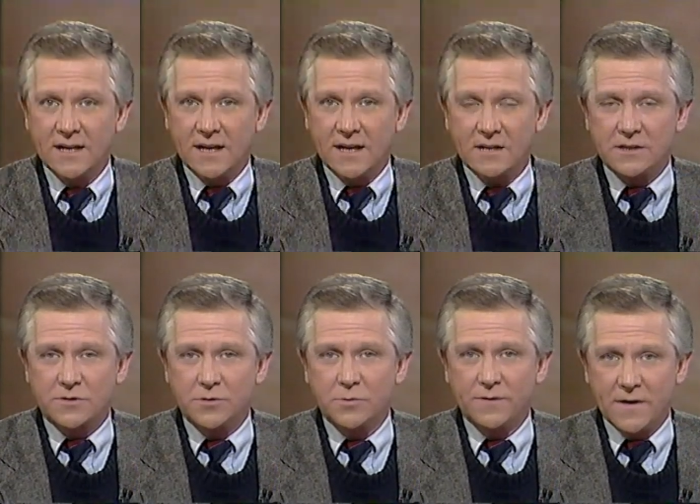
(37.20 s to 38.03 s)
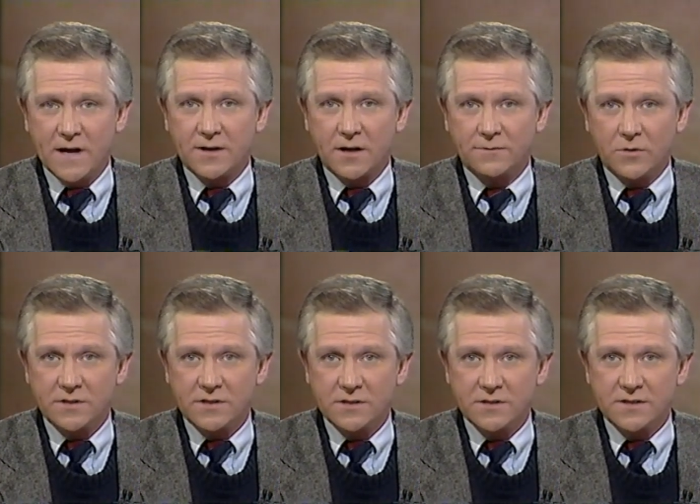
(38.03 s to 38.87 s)
It is true we found our
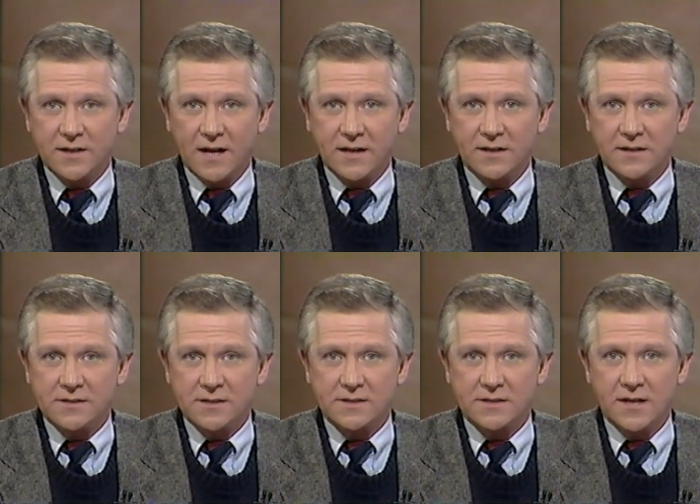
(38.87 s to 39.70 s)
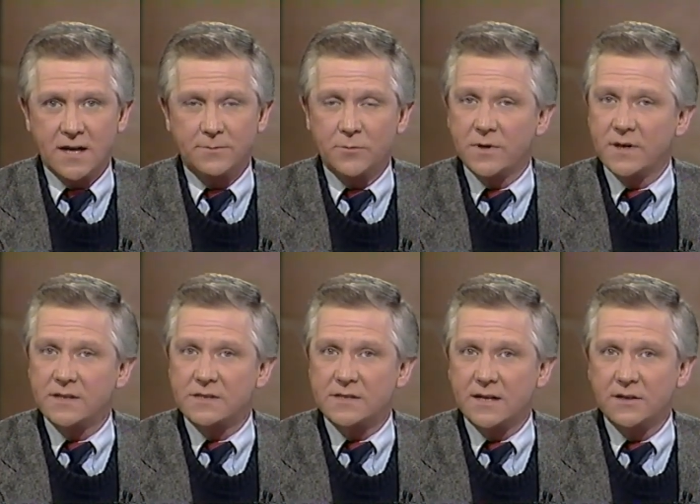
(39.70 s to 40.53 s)
voices in 1968, but we
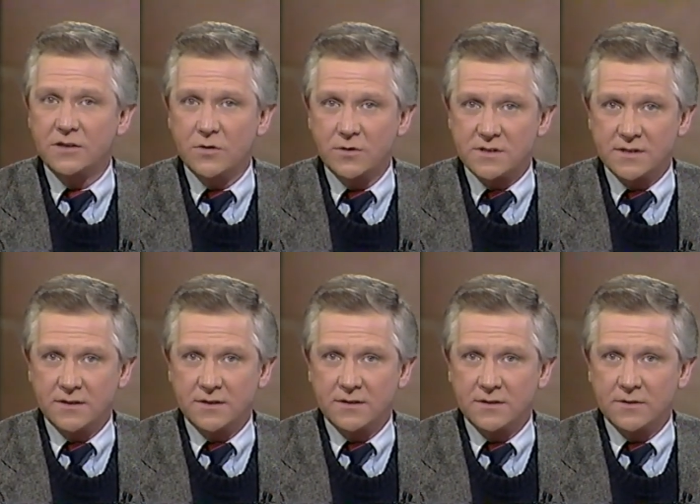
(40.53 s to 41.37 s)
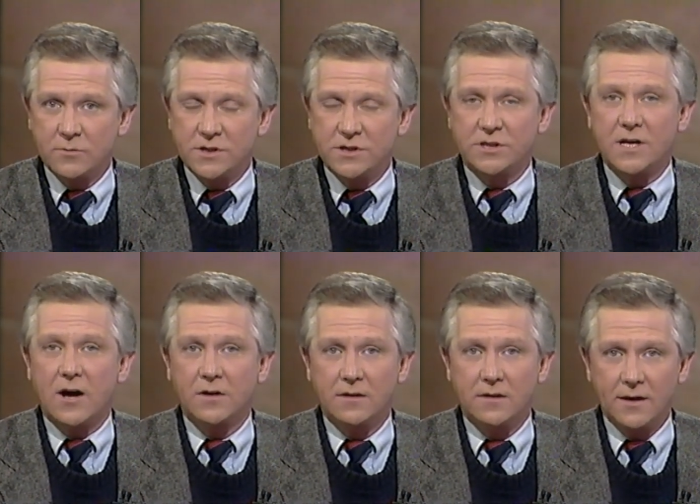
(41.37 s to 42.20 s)
didn't sing in unison. We
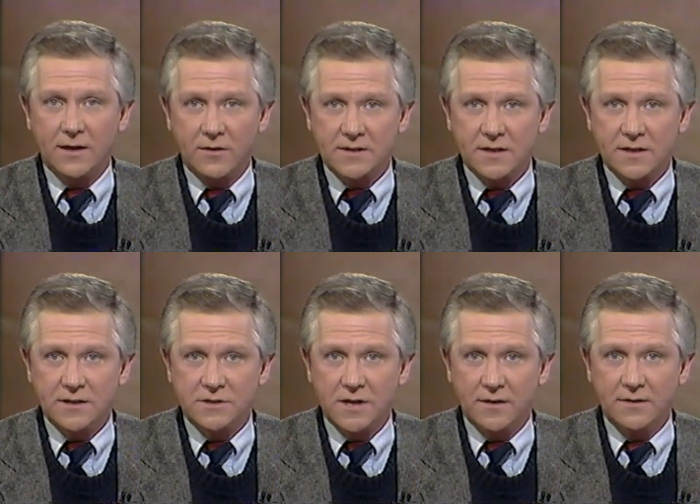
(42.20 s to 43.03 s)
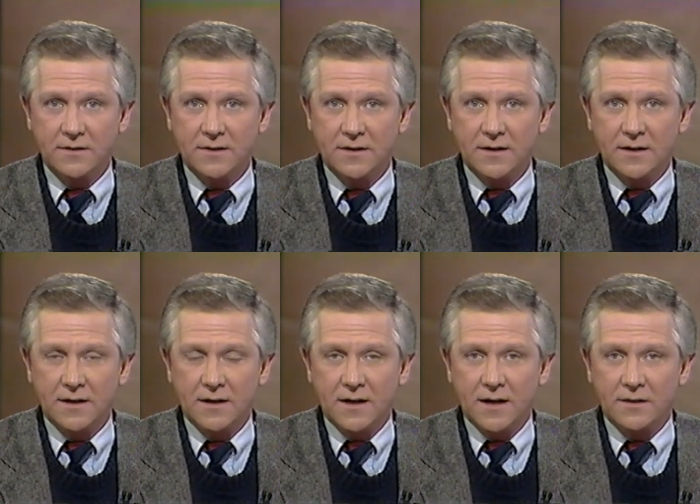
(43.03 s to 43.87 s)
shouted the lyrics at each other.
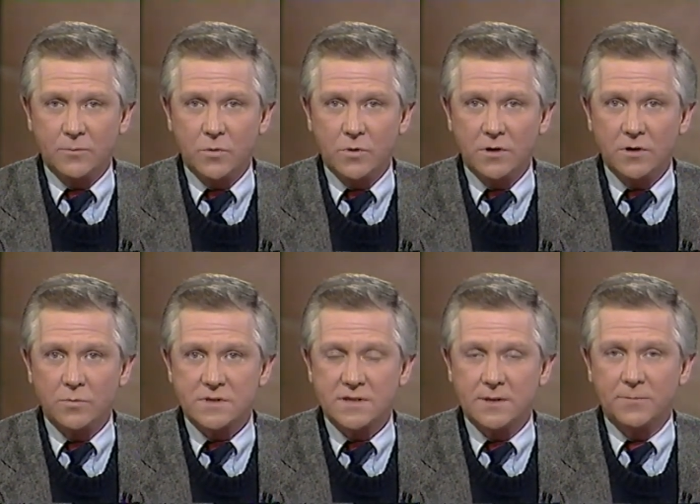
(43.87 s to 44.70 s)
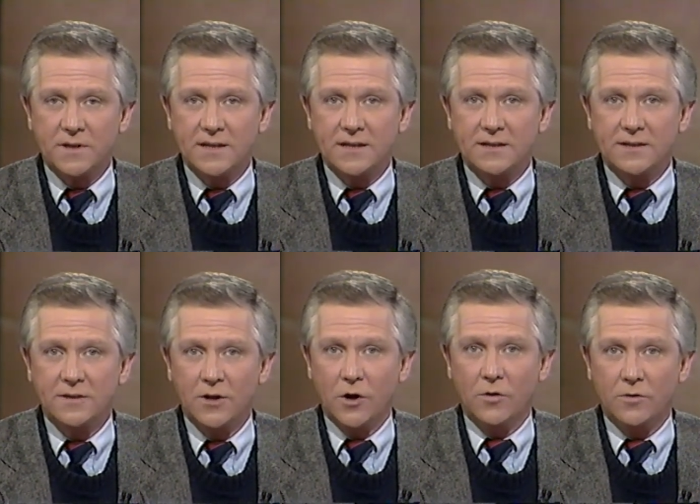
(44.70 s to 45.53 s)
And the word was simply
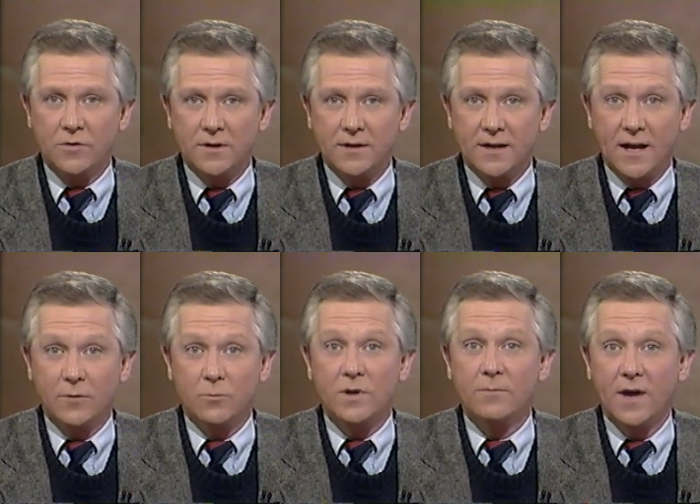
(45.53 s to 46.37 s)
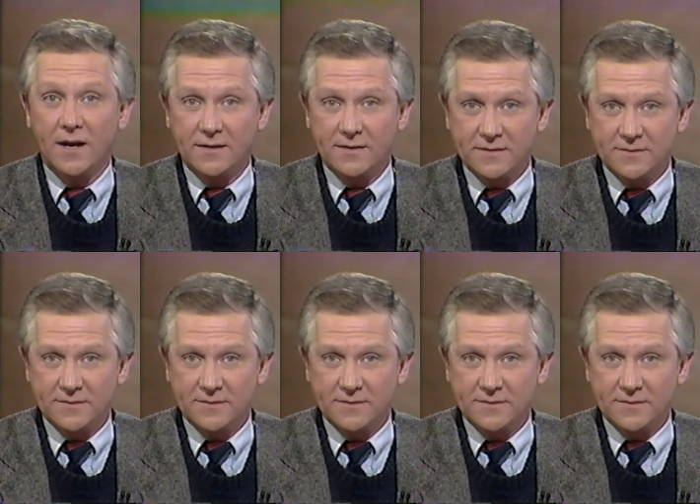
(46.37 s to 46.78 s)
no, and we meant it.